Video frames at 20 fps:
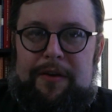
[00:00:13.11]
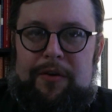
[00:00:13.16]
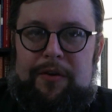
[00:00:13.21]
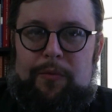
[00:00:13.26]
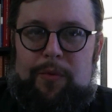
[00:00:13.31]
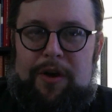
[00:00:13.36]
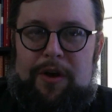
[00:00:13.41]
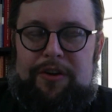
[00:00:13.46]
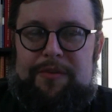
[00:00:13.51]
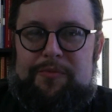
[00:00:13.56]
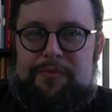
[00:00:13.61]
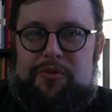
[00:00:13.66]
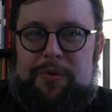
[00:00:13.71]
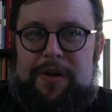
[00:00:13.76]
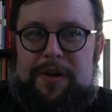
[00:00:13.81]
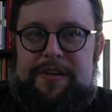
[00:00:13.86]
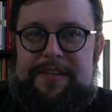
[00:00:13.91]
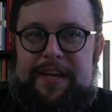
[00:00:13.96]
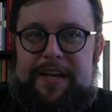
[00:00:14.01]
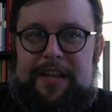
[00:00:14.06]
Welcome to
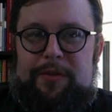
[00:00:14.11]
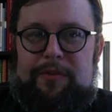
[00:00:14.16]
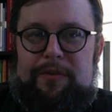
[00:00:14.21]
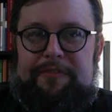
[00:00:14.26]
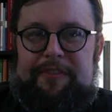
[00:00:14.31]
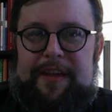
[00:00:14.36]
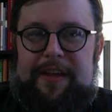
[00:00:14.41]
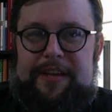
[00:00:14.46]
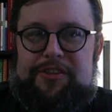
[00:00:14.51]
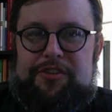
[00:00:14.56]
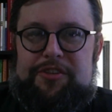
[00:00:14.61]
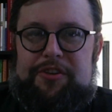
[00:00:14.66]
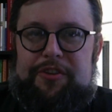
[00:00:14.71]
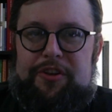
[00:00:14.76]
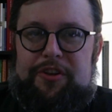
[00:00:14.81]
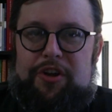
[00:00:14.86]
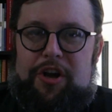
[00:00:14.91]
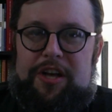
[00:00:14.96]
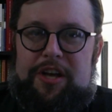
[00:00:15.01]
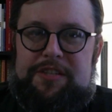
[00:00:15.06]
our daily reflection on the
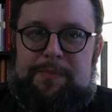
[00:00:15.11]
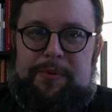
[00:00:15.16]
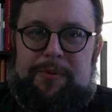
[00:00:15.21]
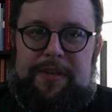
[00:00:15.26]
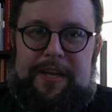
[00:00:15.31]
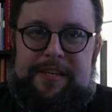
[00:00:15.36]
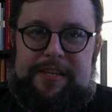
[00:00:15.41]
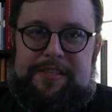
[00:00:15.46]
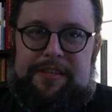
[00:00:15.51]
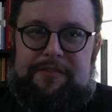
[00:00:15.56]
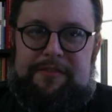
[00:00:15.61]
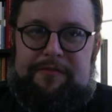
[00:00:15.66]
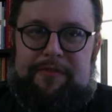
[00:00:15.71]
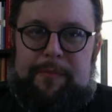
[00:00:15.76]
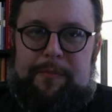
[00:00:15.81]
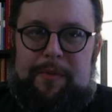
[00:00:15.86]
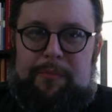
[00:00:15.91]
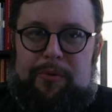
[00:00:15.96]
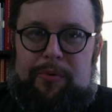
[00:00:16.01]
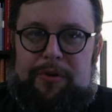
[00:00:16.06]
Gospel lesson from
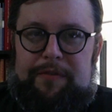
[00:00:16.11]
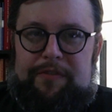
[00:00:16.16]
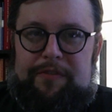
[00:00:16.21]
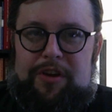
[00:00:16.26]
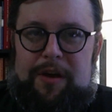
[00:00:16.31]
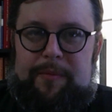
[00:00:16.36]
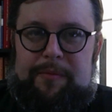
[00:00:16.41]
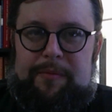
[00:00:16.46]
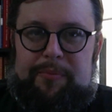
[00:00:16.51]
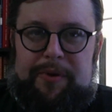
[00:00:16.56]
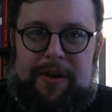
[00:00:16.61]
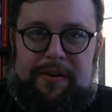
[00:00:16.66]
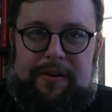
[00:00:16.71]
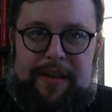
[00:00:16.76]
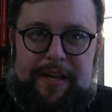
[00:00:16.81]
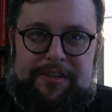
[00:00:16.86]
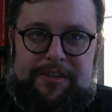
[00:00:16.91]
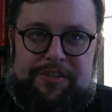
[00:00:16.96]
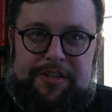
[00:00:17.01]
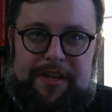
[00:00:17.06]
the Book of Common Prayer
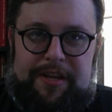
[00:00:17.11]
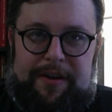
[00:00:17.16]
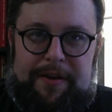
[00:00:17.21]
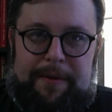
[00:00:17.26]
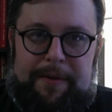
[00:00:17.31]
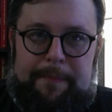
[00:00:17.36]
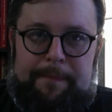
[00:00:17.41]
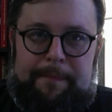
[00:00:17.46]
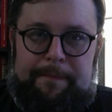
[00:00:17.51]
Lectionary.